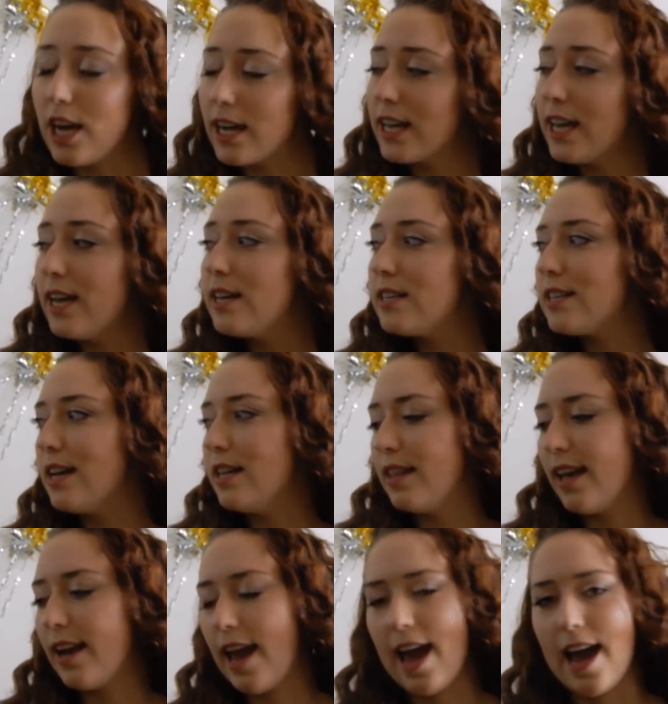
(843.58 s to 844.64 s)
jacket,
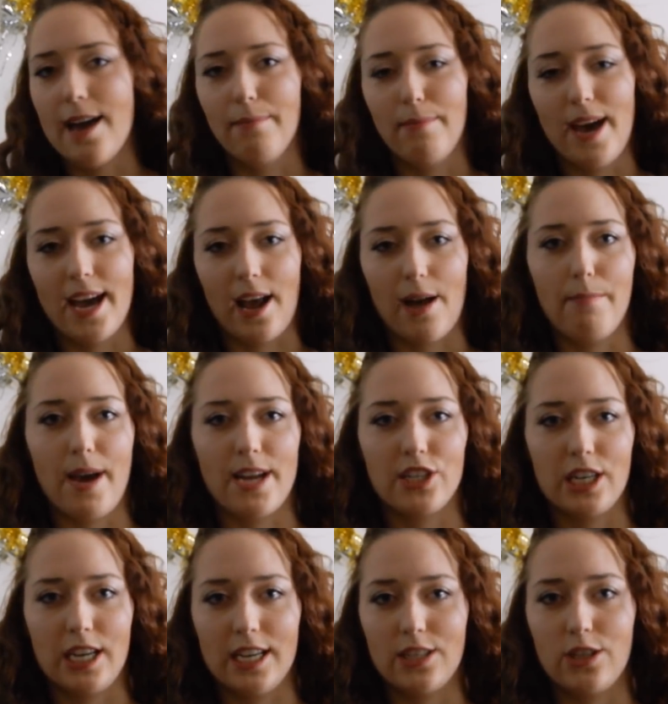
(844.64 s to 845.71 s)
and then handbag, I'm
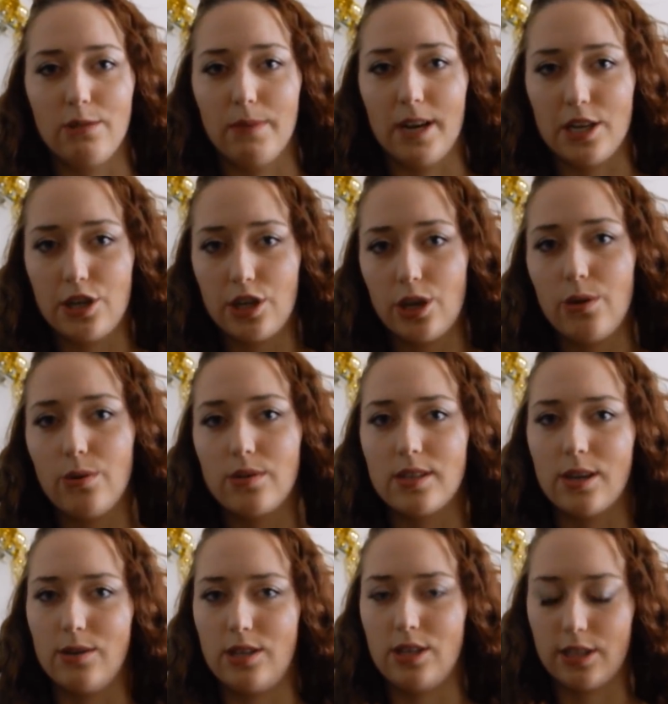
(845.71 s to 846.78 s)
matching it to my
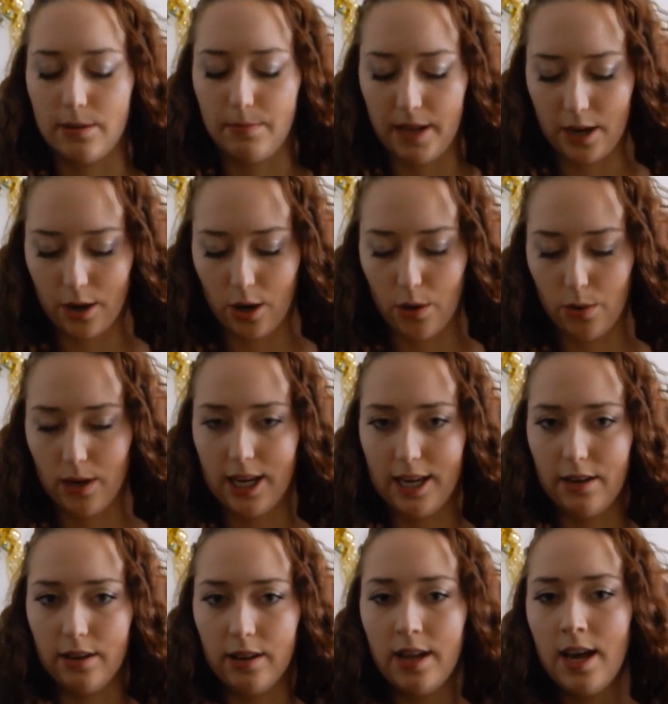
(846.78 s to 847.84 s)
shoes, so it's just gonna be a gold
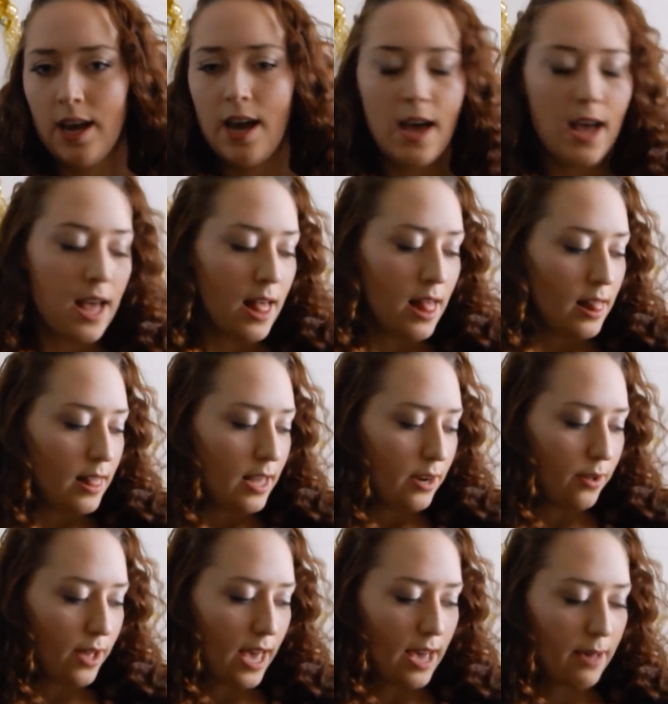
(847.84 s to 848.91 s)
little
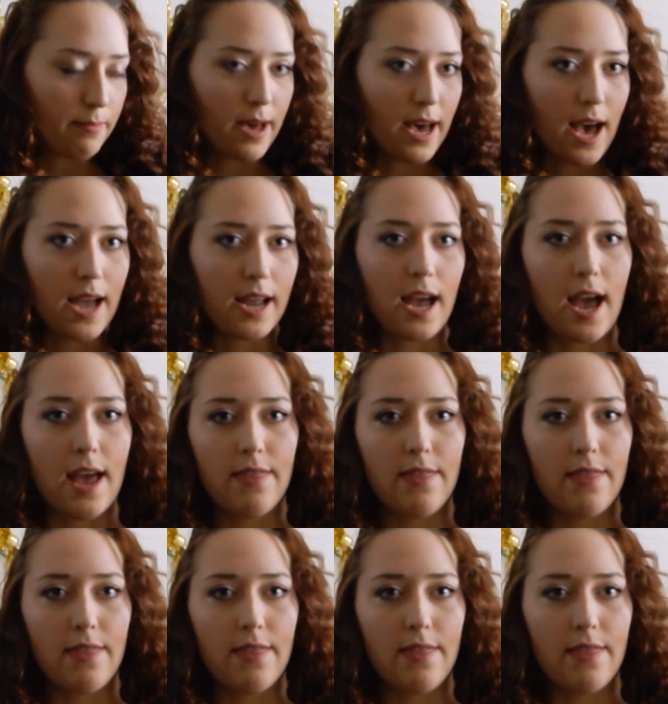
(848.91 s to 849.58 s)
handbag.